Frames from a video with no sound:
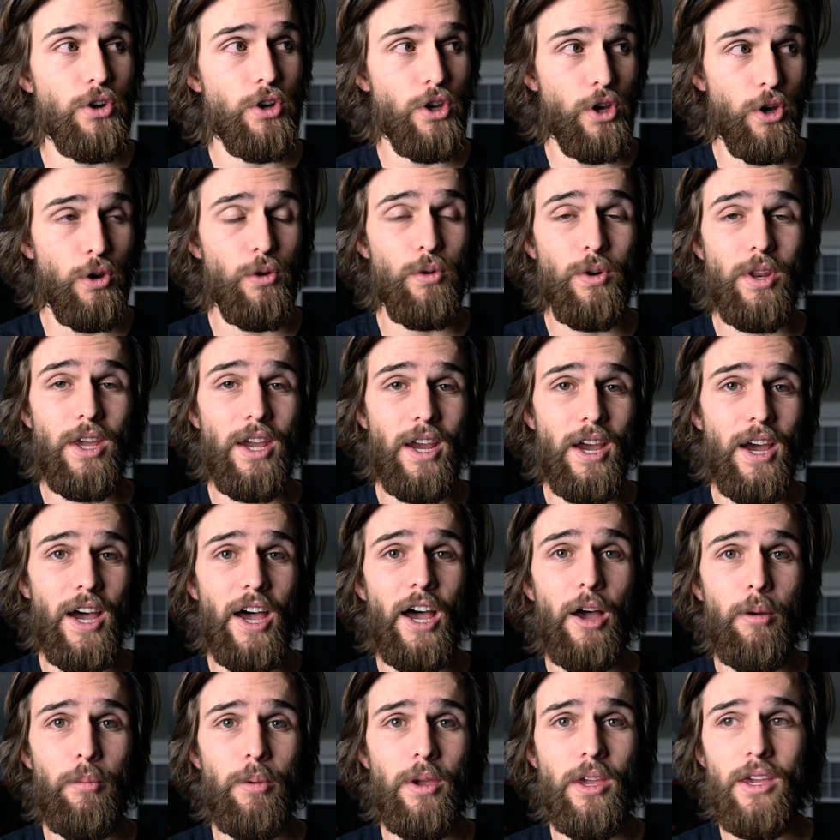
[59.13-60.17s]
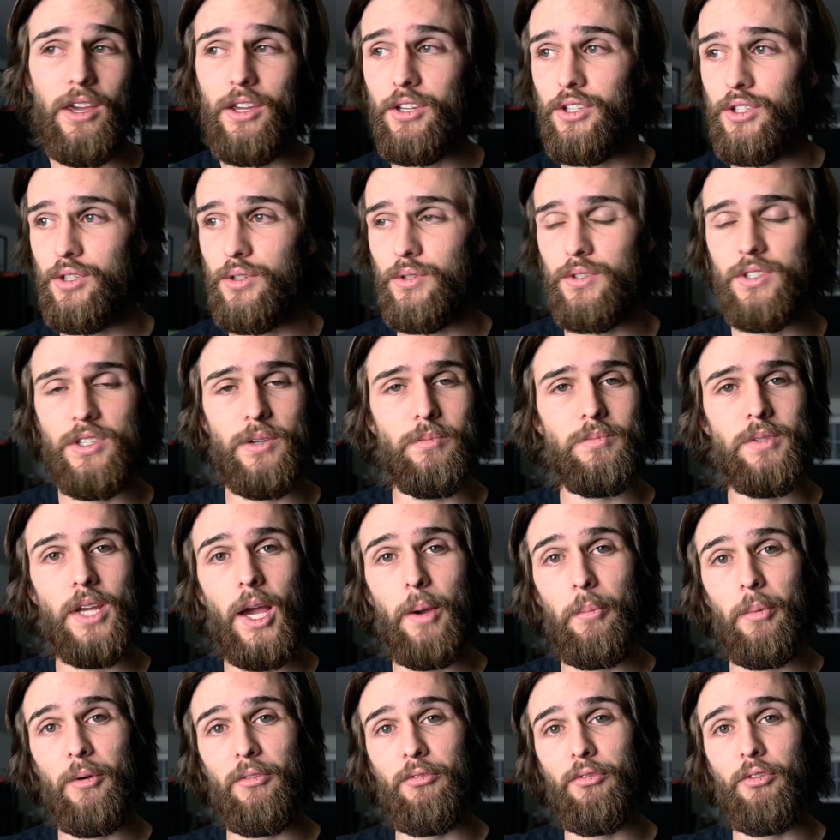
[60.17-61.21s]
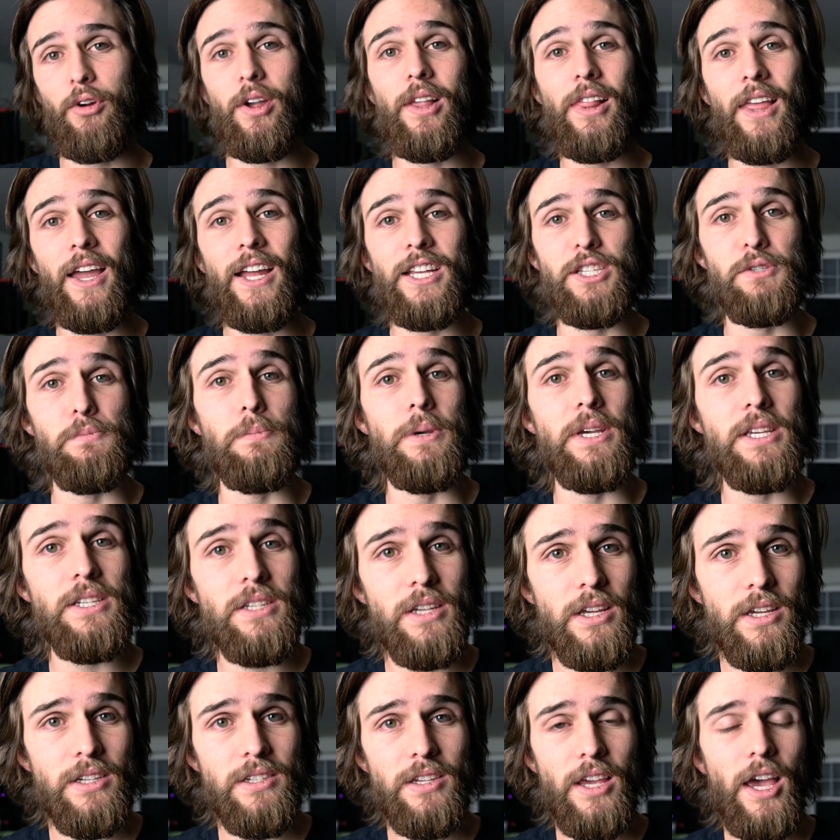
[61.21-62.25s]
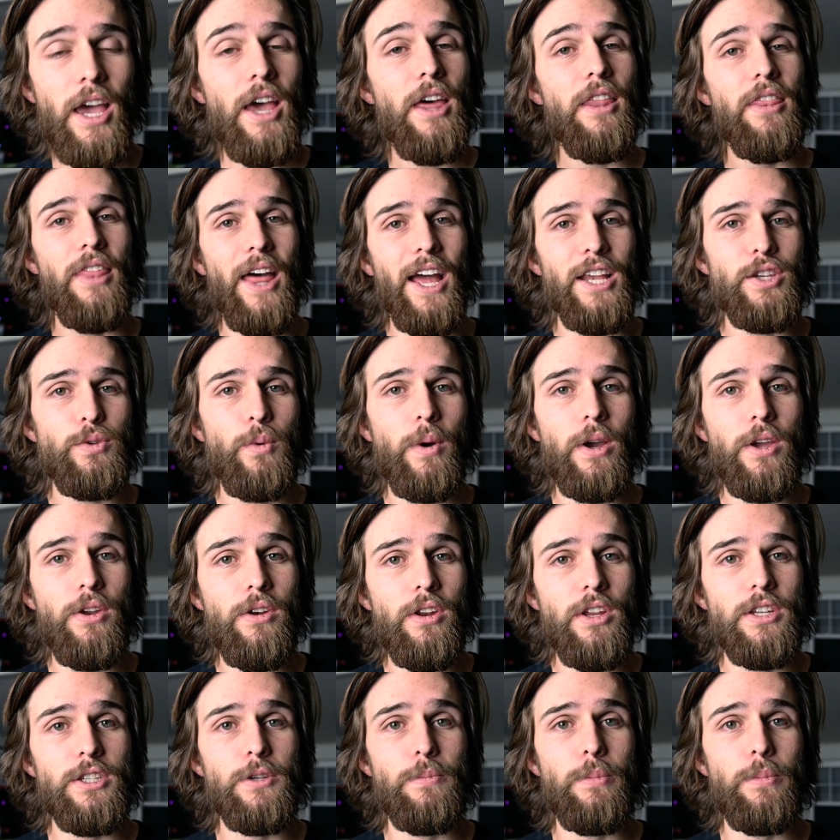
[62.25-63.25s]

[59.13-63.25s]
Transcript: coding hobby into some type of freelance business, that's why you need